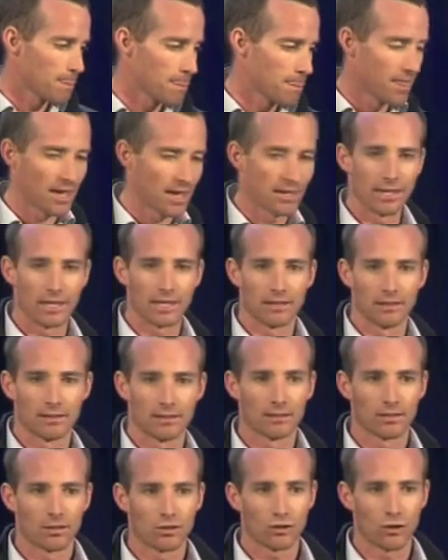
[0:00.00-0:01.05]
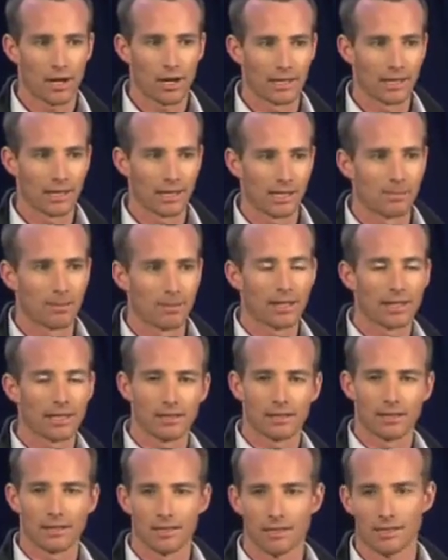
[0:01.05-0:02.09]
They then try and get as
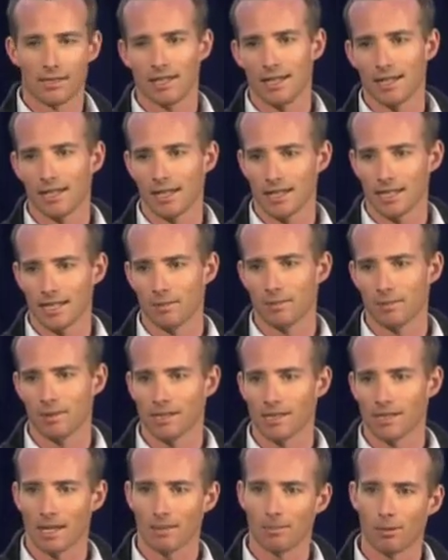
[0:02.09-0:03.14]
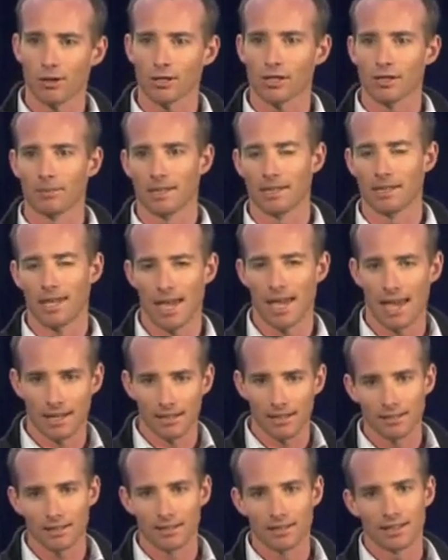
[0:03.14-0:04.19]
many internet customers as they possibly can,